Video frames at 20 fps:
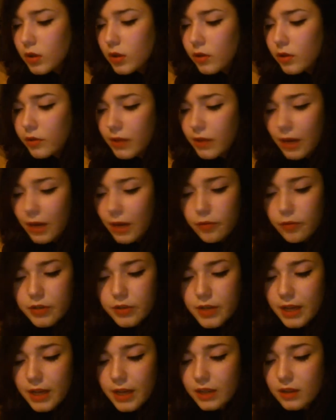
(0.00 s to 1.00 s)
for that
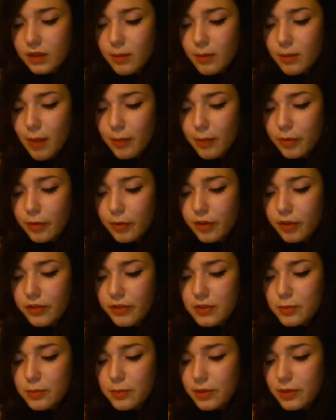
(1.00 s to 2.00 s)
retained the memory of
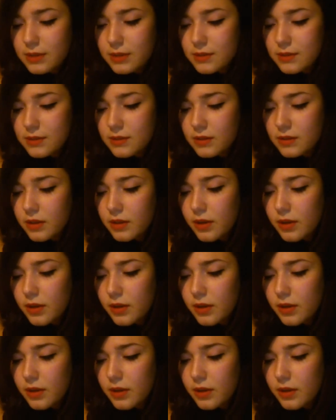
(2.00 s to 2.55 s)
his presence,